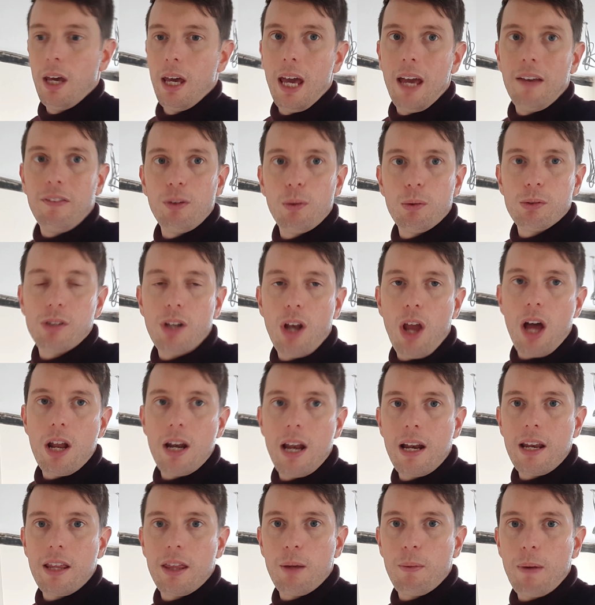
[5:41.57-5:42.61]
If you want to learn
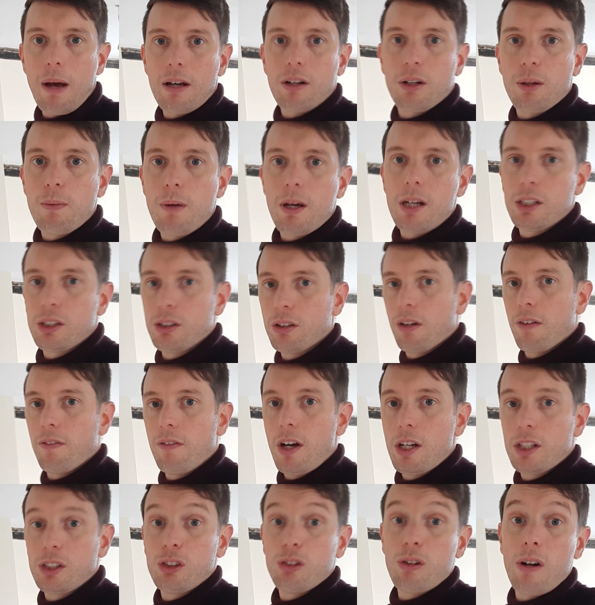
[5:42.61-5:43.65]
anything about commercial
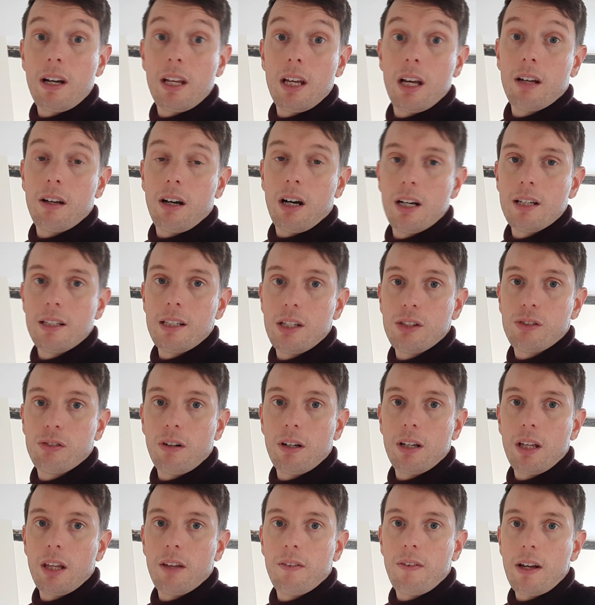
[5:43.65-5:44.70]
conversions or any ideas for
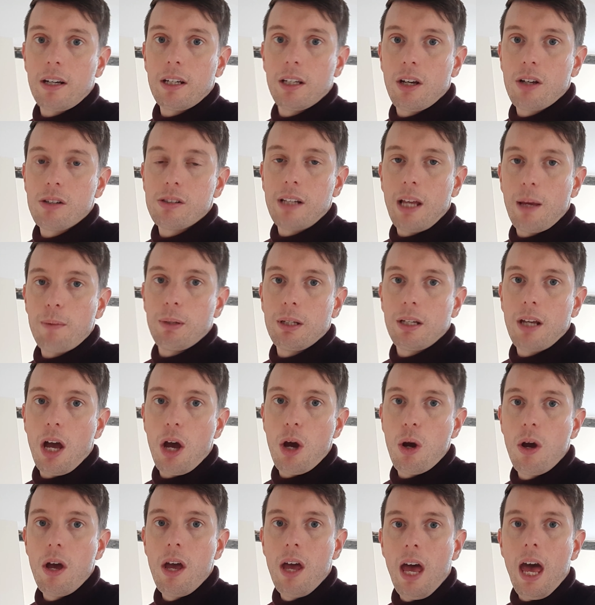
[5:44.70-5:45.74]
any other videos, let me know.